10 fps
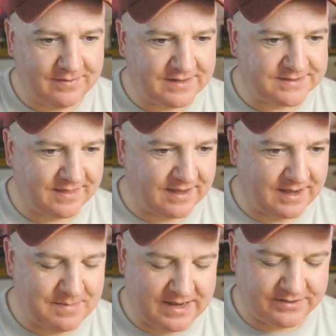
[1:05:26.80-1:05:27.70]
this thing
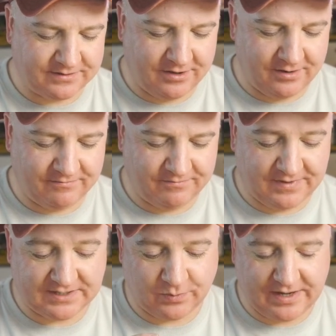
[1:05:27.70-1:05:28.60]
I made uh,
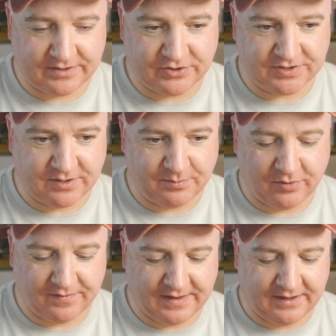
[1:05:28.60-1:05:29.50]
this week just to
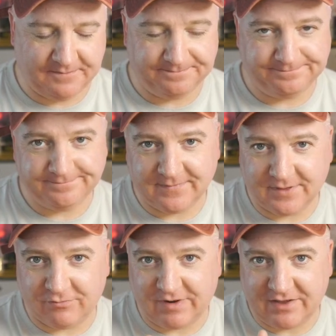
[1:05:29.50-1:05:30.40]
put the,
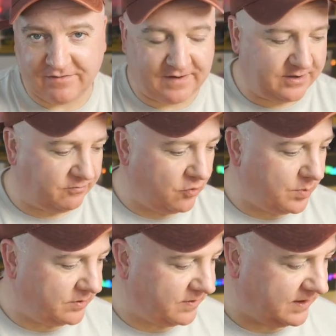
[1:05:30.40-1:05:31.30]
the rangefinder
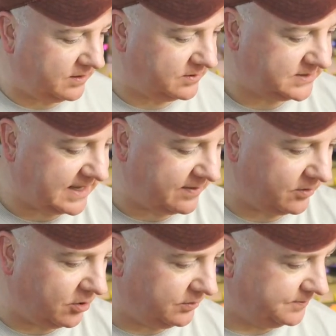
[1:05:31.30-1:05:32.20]
robot thing
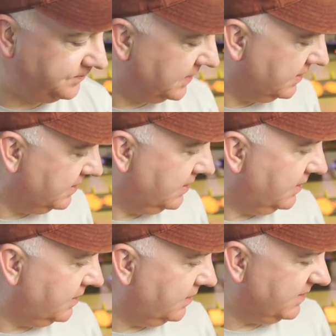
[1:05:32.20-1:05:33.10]
together on.
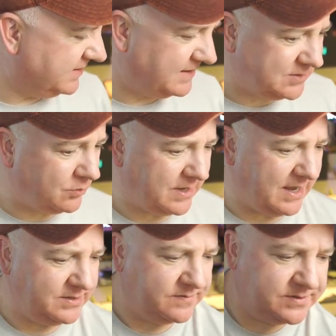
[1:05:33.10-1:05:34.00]
Uh, there's all
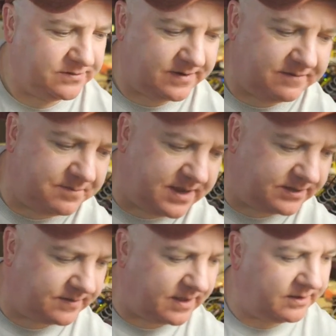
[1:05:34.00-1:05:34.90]
kinds of stuff I've
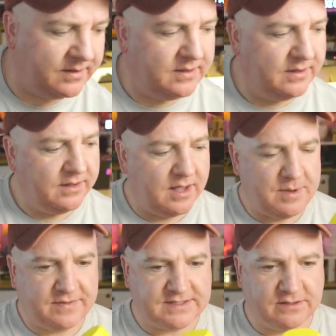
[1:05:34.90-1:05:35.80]
made there.
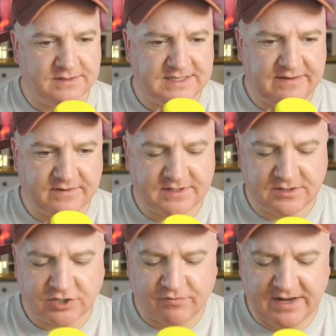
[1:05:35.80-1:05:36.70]
I made this little
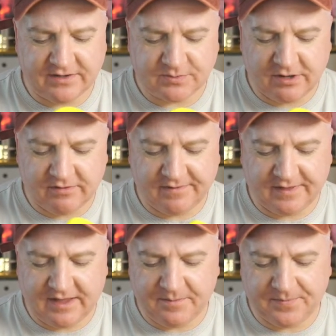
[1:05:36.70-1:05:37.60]
Stevenson screen as well for
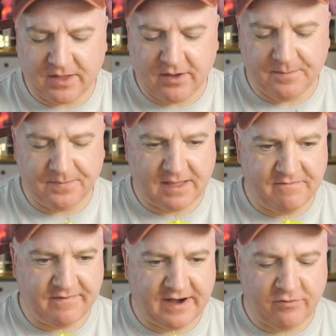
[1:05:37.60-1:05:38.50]
the um,
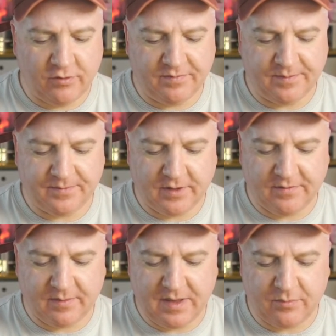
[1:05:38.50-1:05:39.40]
Enviro,
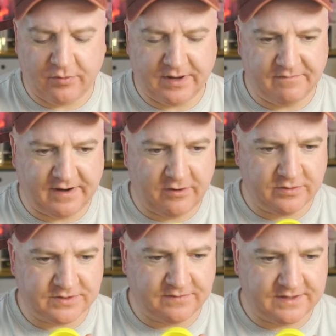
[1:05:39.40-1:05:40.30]
uh, the Pimoroni
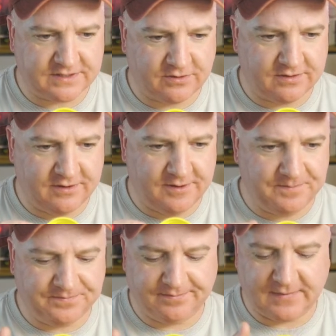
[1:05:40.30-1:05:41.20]
Enviro, so it's got
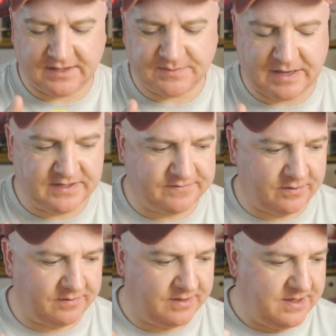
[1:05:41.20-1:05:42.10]
um, a space
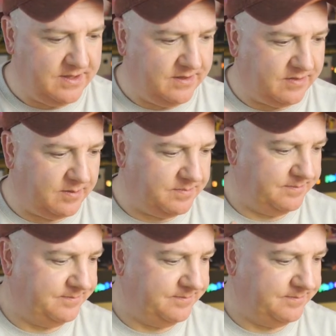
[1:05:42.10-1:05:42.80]
for the...